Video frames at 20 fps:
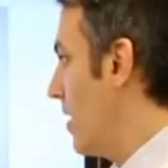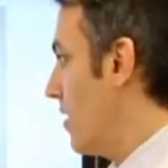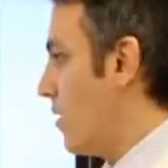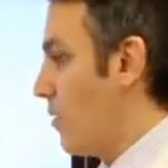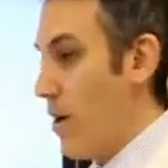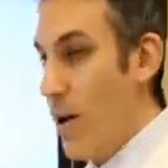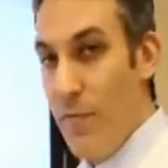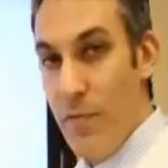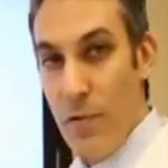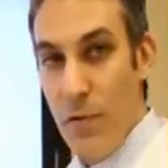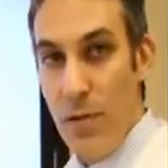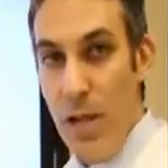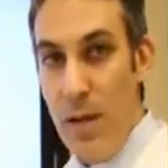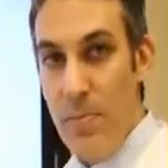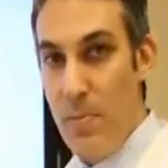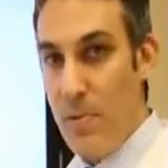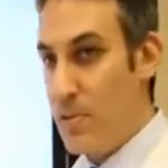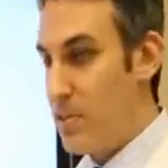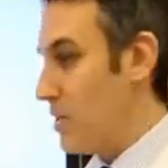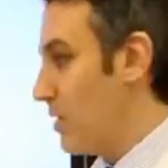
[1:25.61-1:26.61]
Now after
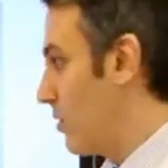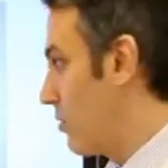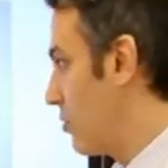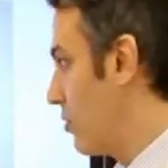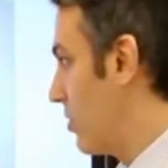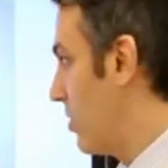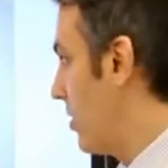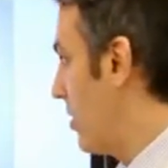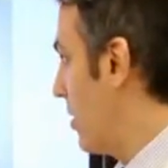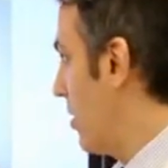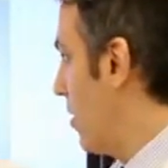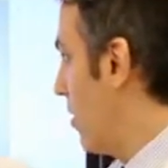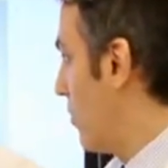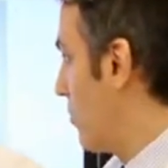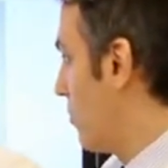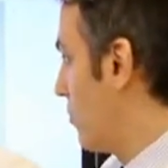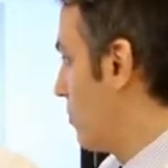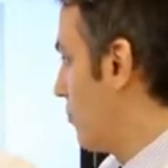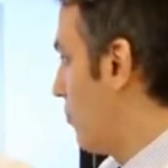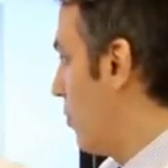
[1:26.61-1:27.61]
liposuction,
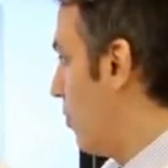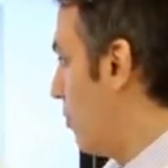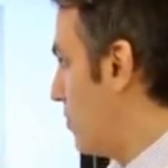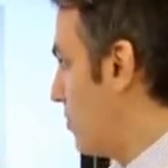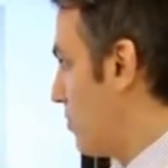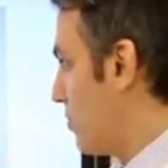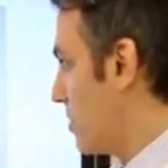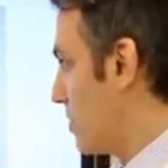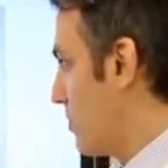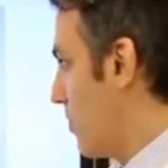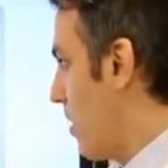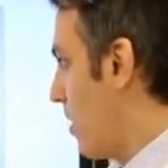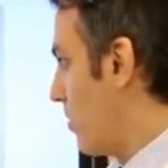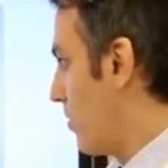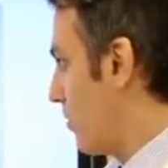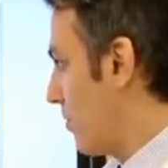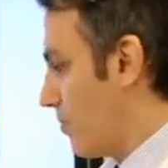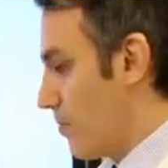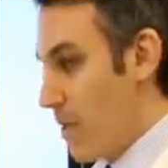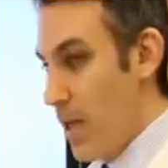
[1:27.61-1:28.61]
those rolls are
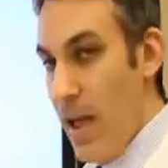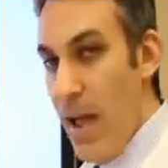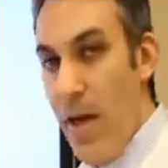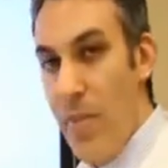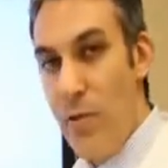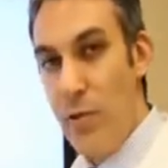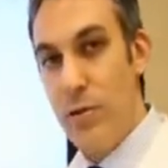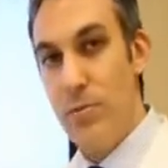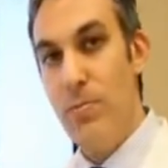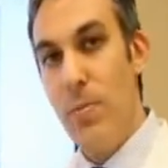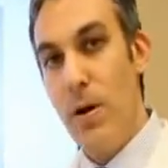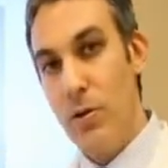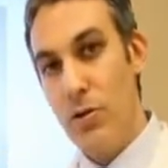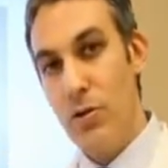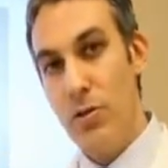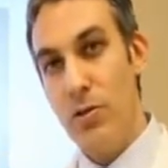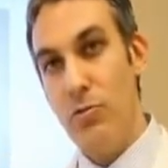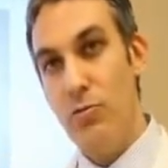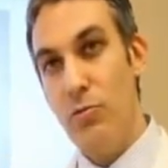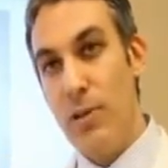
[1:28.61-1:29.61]
smaller, and there's much
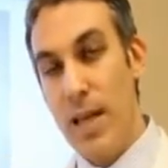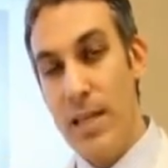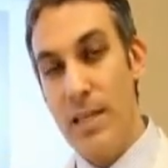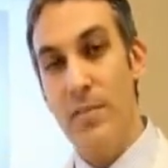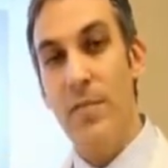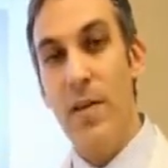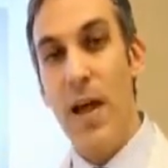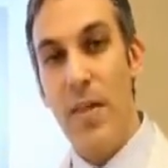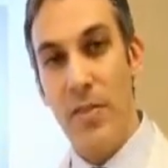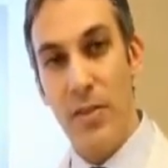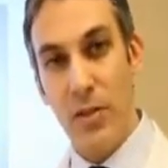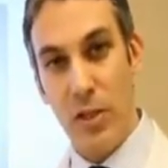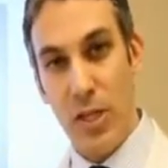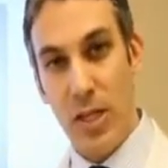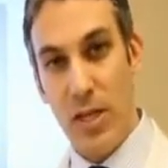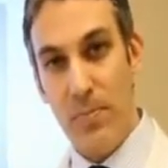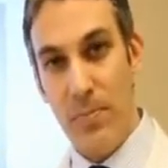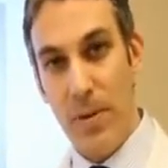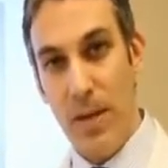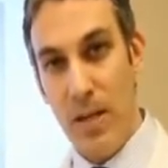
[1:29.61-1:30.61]
less fat that she
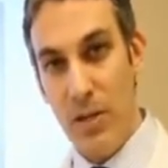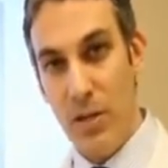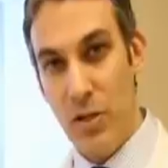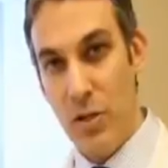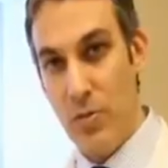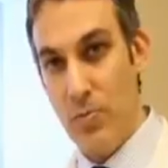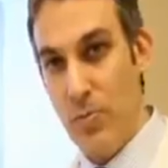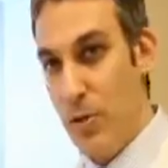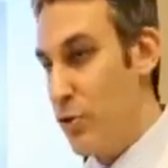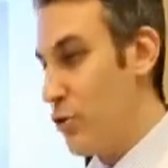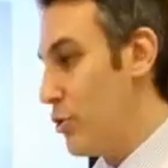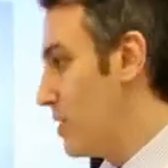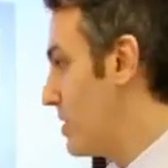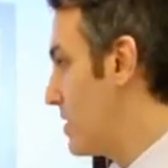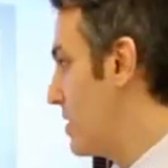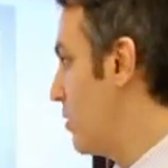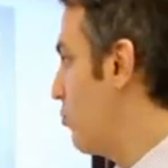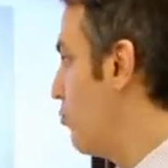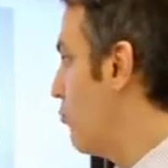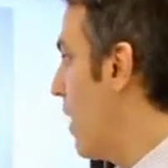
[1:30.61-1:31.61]
can pinch, but she's
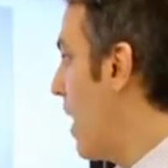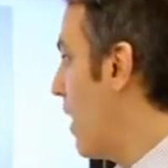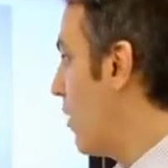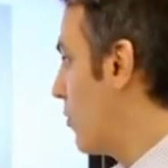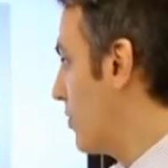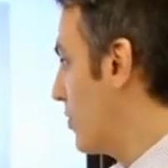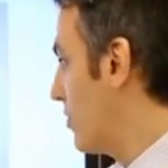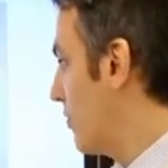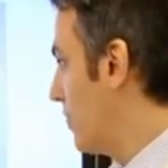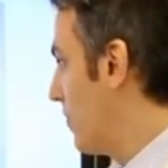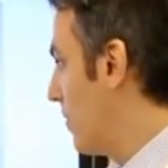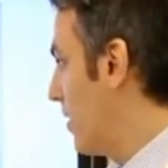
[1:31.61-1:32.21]
still round.